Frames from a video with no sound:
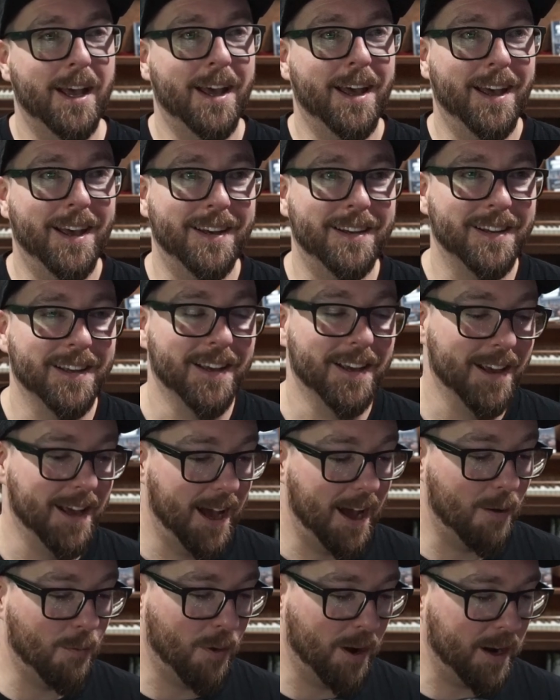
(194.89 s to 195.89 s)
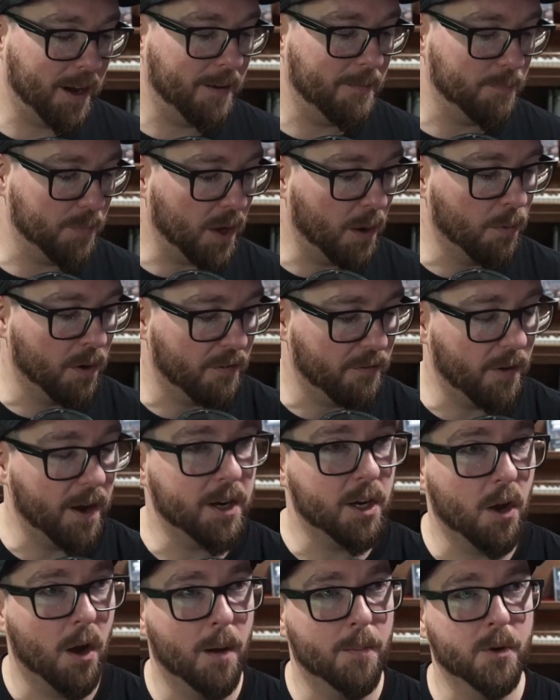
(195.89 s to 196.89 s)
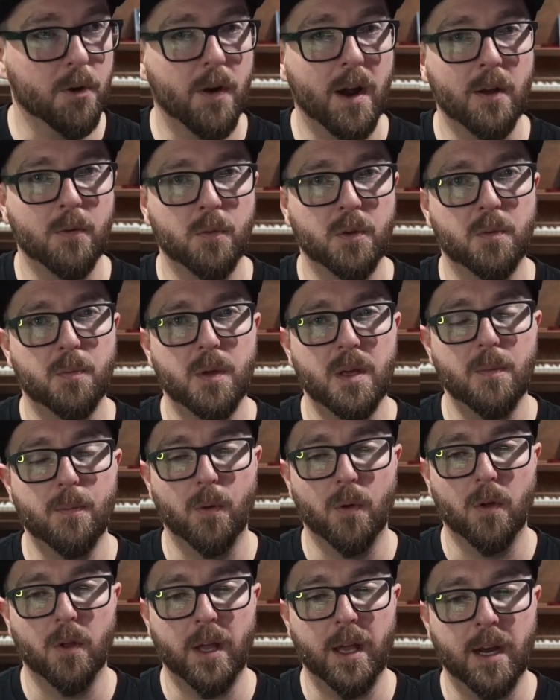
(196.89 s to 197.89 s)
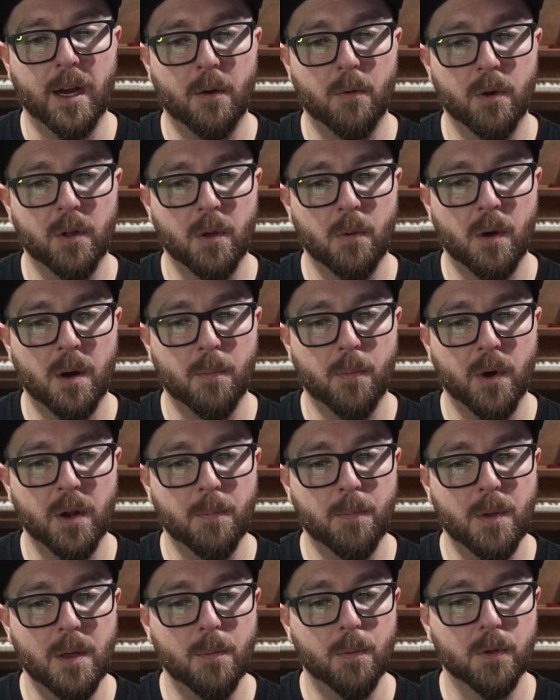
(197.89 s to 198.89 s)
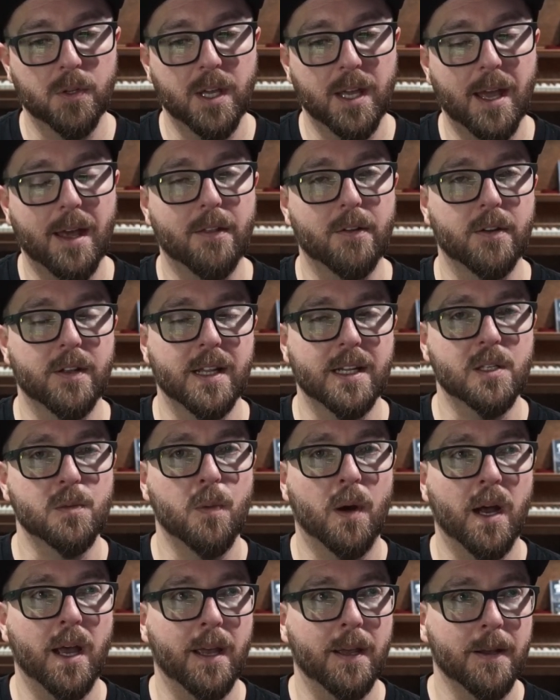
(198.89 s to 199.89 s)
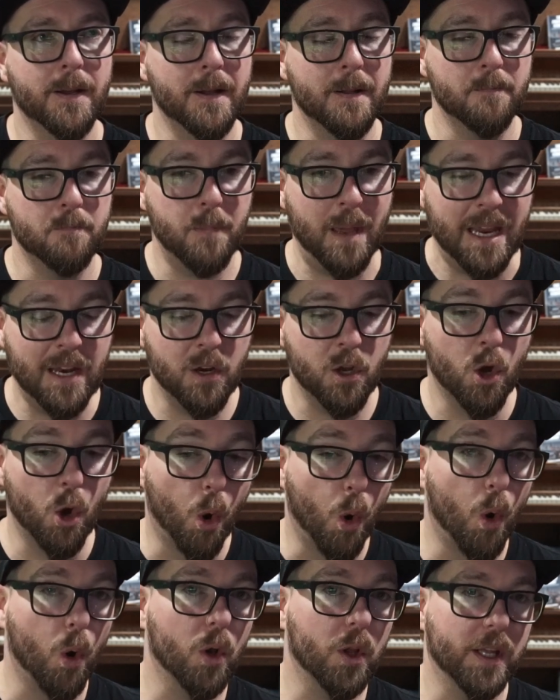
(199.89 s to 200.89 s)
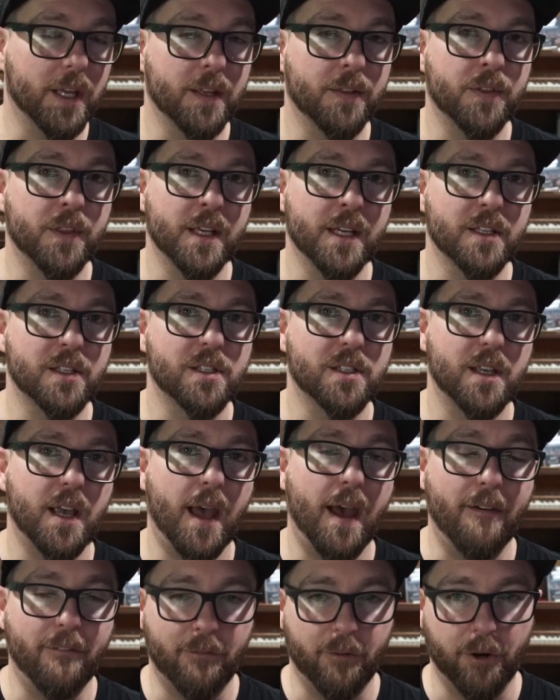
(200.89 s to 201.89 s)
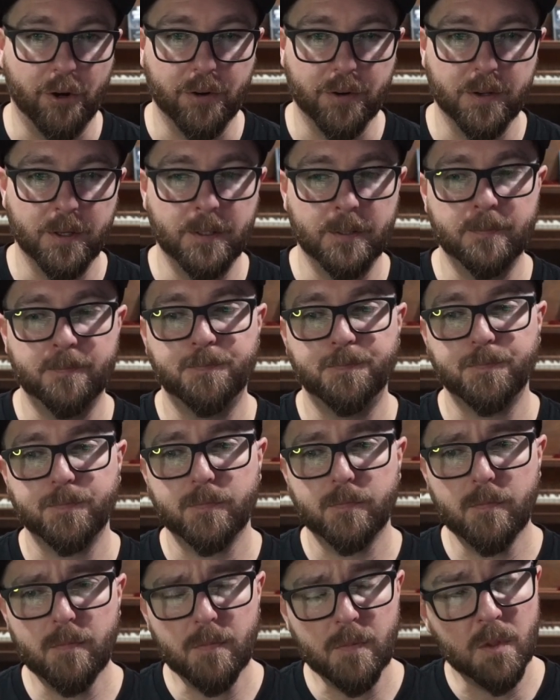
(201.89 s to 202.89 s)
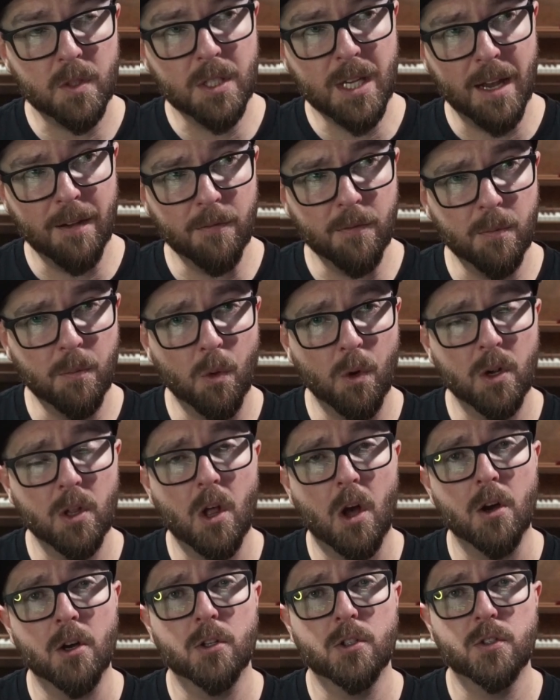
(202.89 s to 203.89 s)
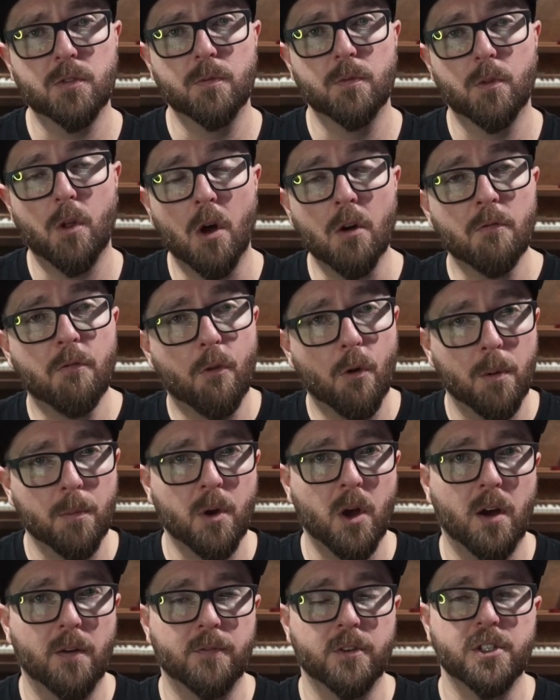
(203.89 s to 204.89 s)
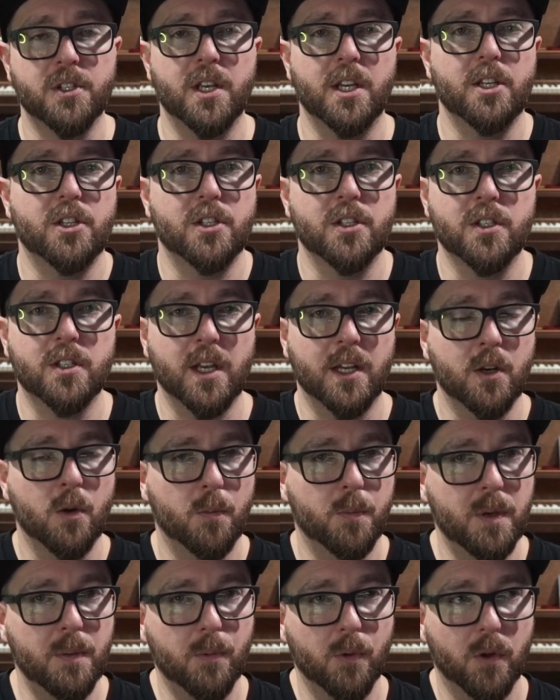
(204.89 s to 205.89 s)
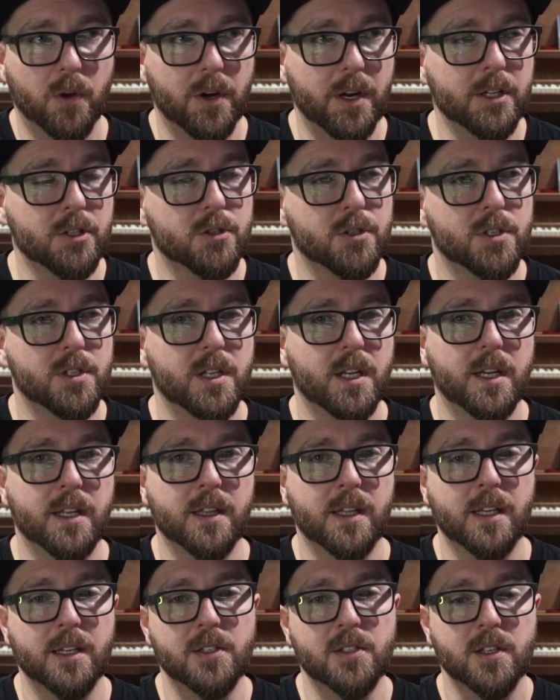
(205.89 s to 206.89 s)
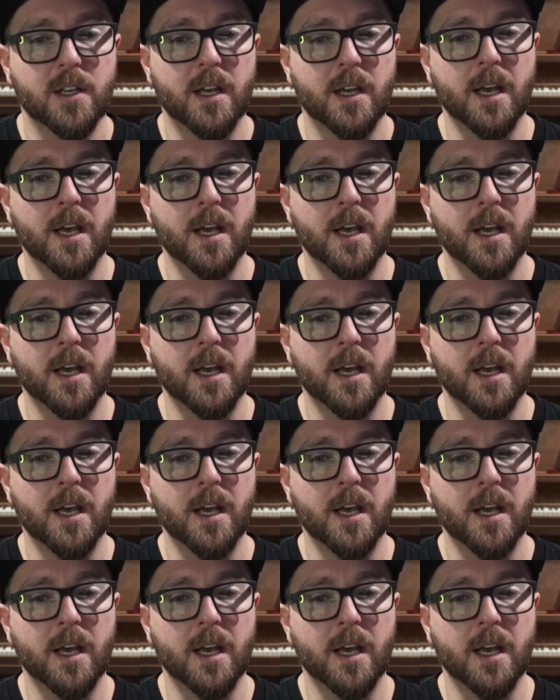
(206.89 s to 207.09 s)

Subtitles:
And I want to find common ground with people, and I really want to bring people together. And that's my main goal in this effort, to have more long form conversations. I know people are interested in this.